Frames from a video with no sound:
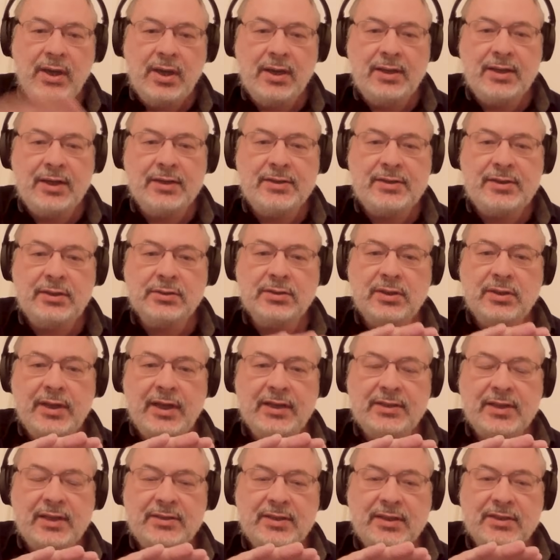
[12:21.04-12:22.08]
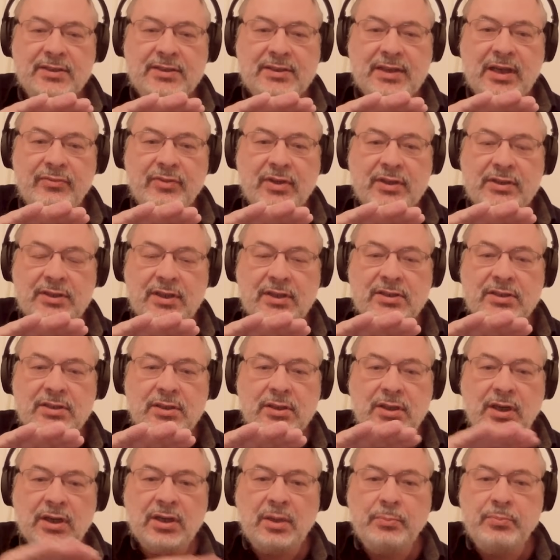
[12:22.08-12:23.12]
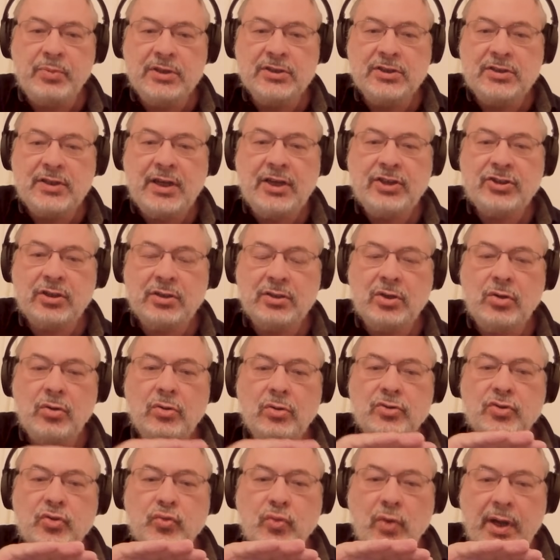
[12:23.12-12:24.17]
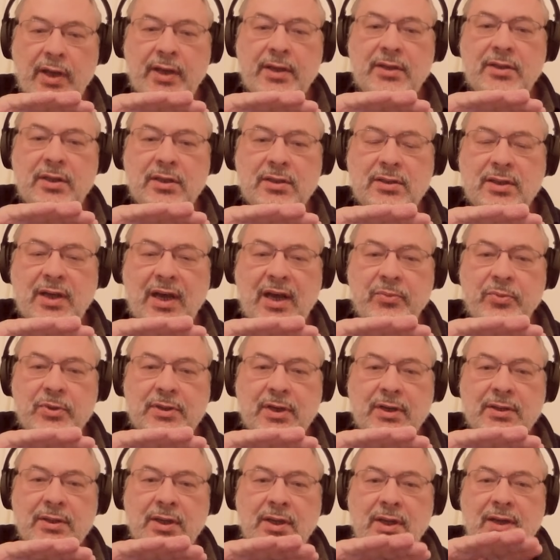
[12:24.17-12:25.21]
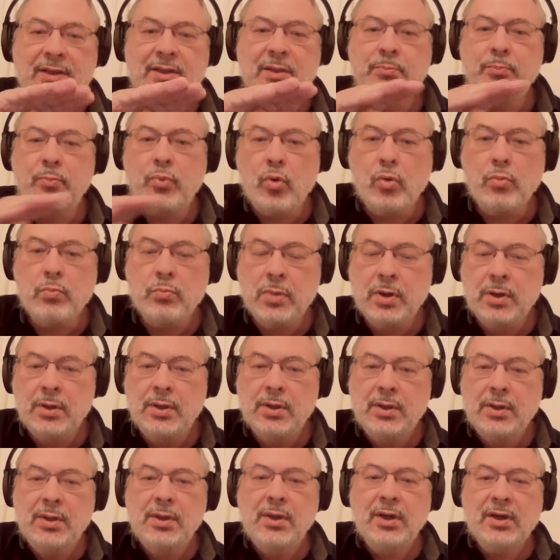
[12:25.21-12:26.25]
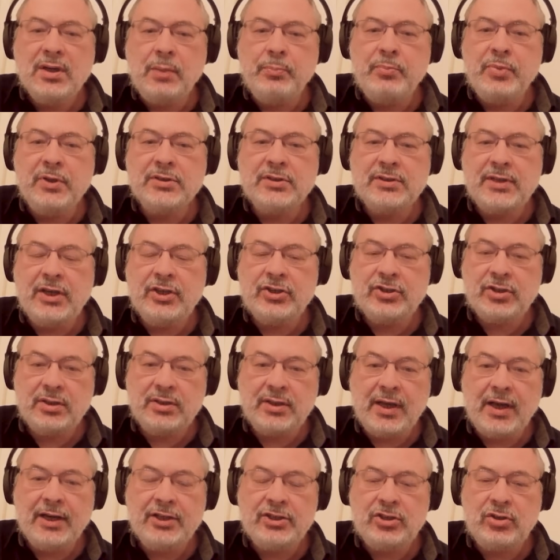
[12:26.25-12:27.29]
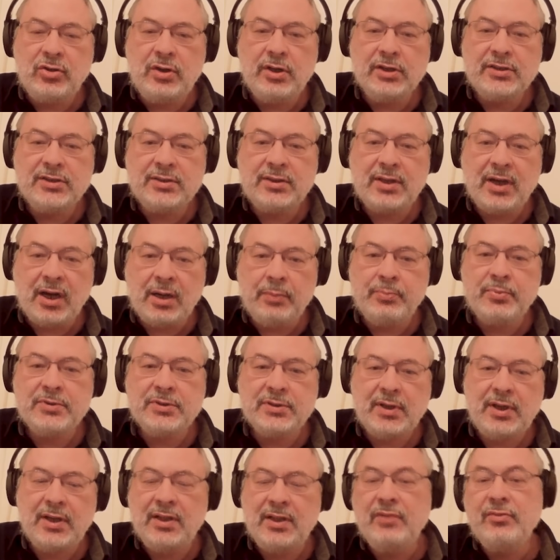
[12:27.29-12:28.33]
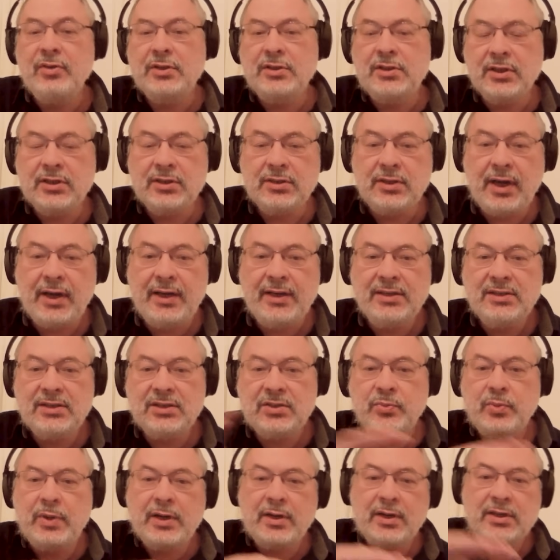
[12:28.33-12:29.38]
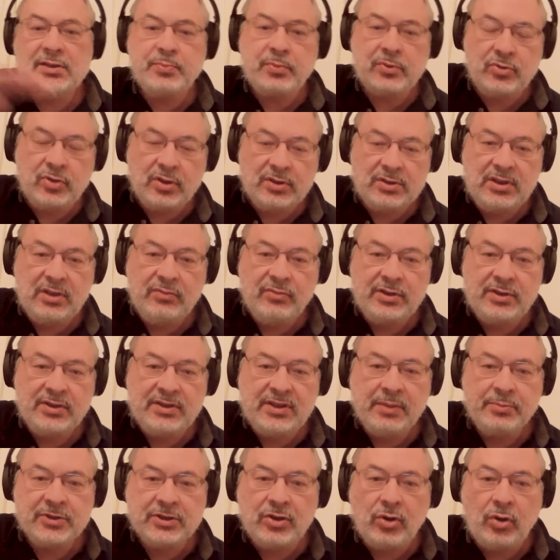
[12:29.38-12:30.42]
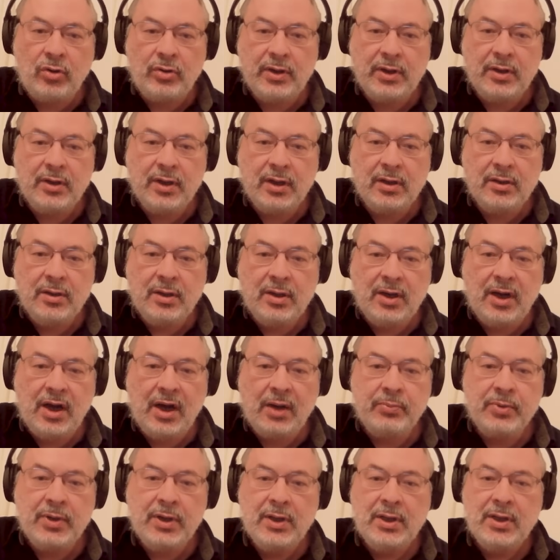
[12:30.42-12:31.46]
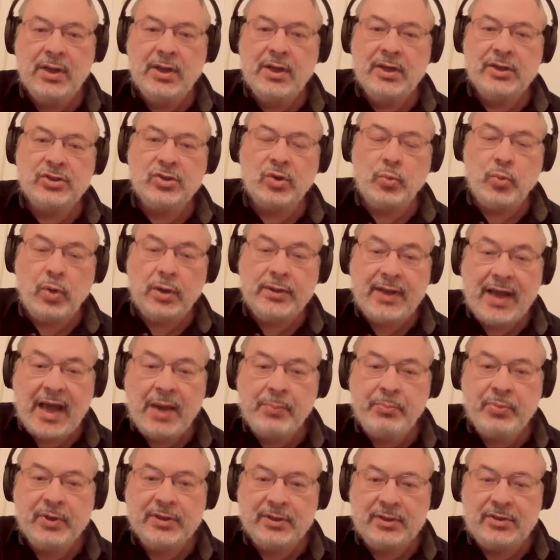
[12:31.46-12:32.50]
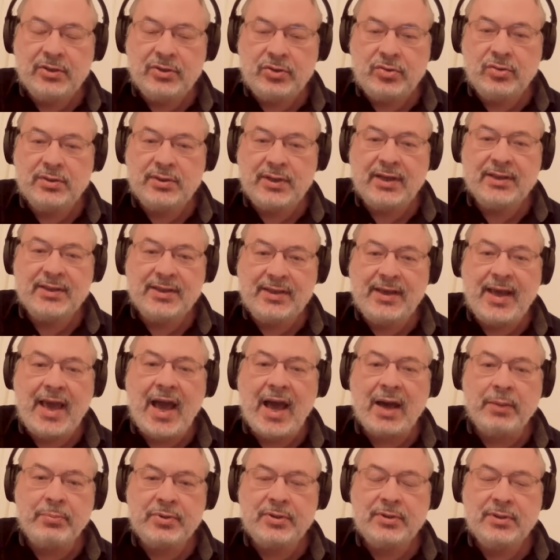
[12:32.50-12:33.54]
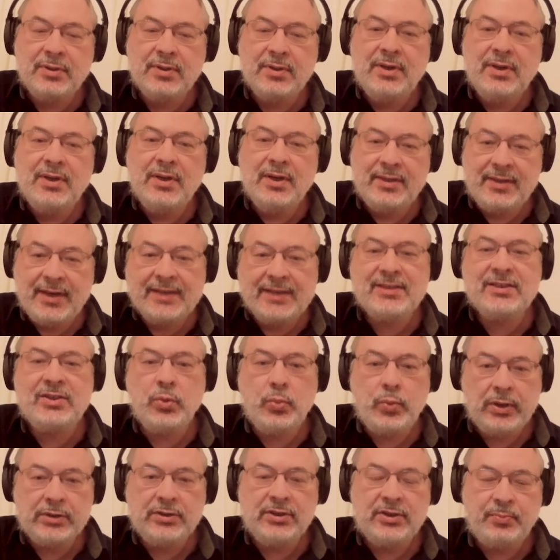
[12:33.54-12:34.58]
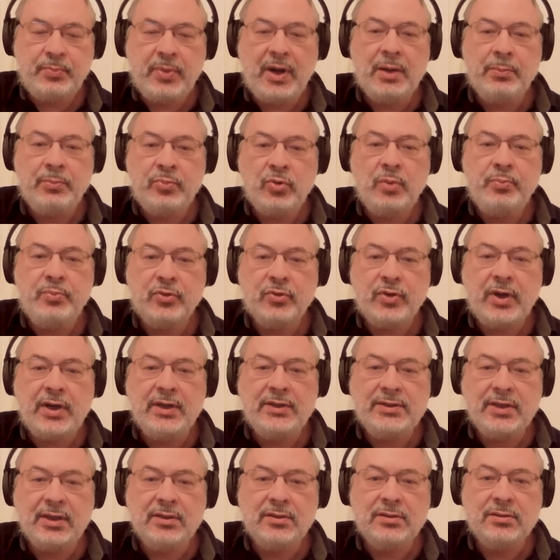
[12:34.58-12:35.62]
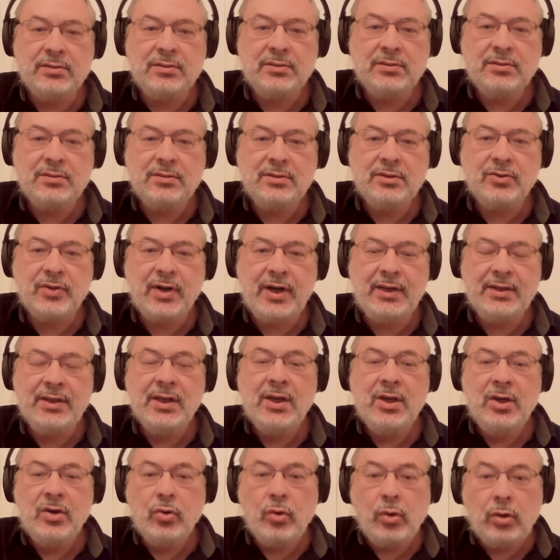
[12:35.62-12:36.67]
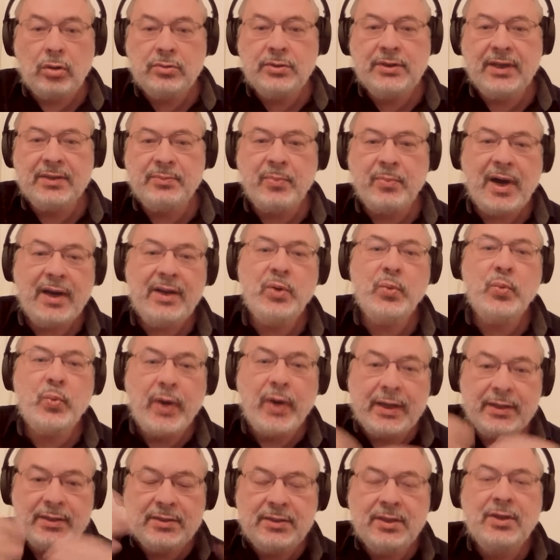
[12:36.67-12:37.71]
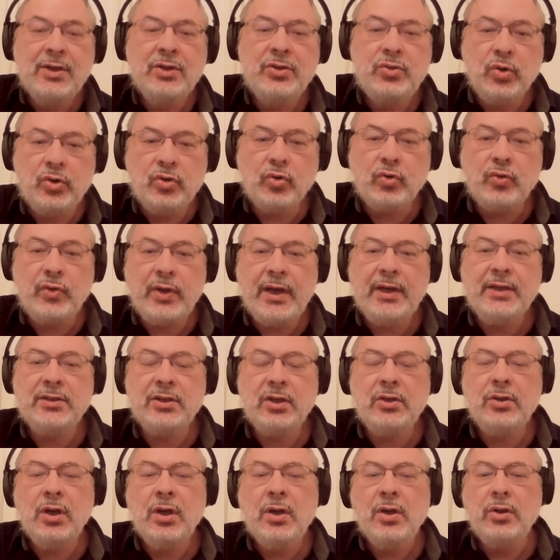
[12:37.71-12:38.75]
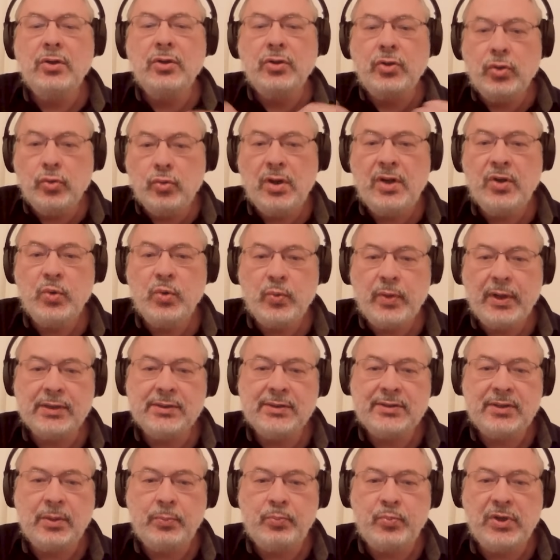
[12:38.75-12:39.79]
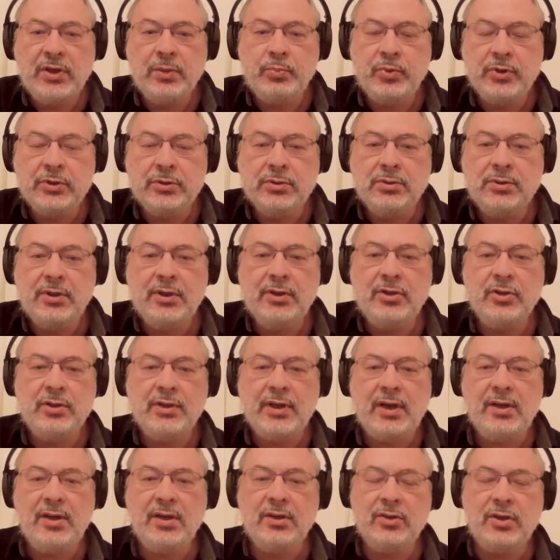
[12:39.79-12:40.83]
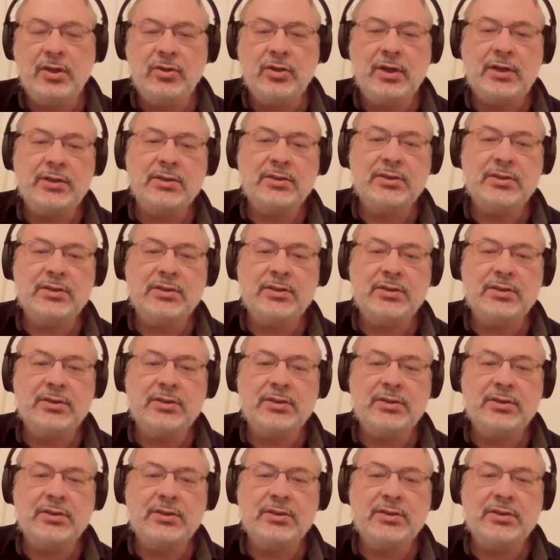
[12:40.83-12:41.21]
And until late 1970s, compensation goes right in line with that. And then boom, compensation actually stops and even declines, whereas productivity keeps going up. So what happened to that gap? That's the wealth pump operating. All right. All of that money went to create newly wealthy people in the United